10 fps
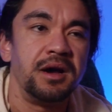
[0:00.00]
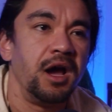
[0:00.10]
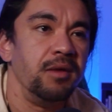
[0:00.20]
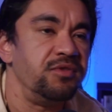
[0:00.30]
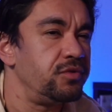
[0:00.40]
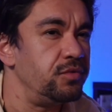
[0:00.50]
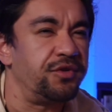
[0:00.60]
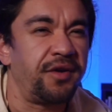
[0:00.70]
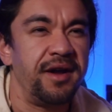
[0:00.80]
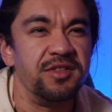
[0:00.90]
I am still
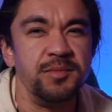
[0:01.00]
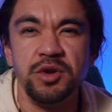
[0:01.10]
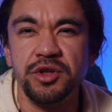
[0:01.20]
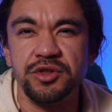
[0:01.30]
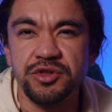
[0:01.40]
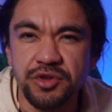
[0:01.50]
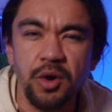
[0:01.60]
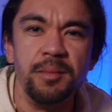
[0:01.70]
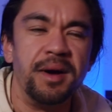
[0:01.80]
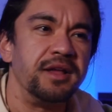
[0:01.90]
transmuting
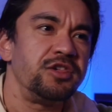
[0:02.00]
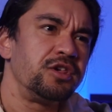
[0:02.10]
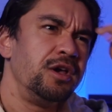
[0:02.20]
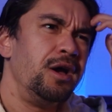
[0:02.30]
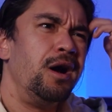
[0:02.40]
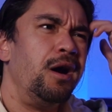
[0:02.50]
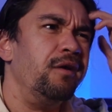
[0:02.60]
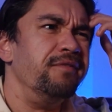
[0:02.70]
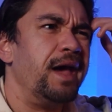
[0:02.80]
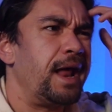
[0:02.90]
so much
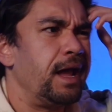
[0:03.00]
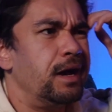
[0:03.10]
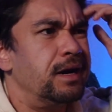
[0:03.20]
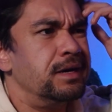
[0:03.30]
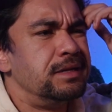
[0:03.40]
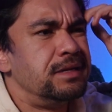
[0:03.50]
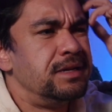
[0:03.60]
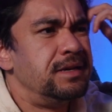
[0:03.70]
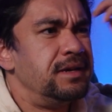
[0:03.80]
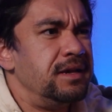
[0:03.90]
of that anger
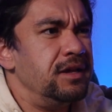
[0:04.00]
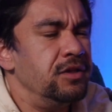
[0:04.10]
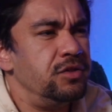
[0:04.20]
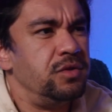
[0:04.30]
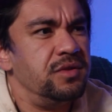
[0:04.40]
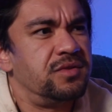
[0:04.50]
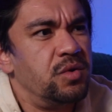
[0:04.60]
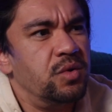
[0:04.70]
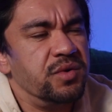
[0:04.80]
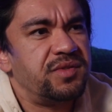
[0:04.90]
into this
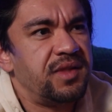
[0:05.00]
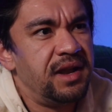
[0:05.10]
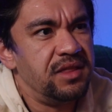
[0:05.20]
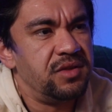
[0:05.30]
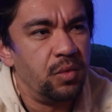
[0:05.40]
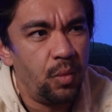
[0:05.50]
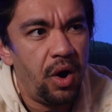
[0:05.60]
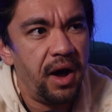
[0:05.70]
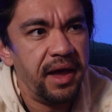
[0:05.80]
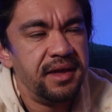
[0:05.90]
course and into the
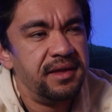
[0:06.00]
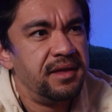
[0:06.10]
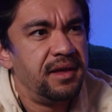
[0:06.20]
why,